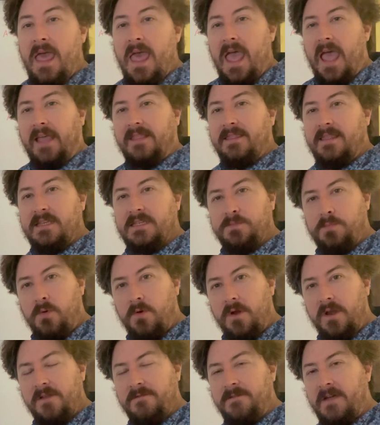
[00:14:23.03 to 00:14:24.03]
At this
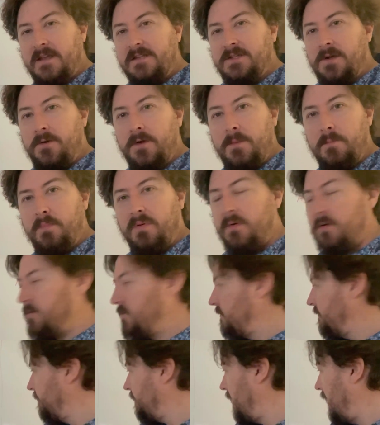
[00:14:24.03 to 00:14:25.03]
point, if I don't
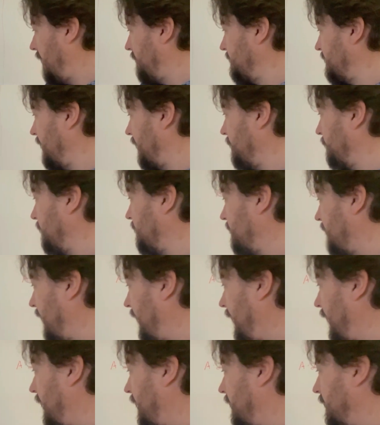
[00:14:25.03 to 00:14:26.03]
improve, I'm done with the
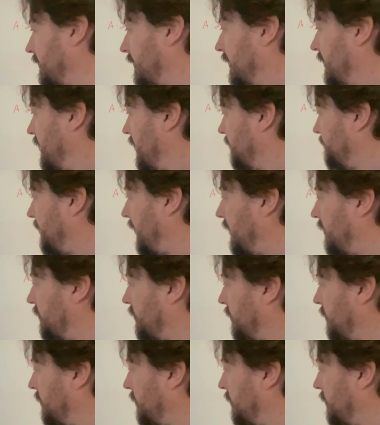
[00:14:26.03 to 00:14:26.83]
hand. If I don't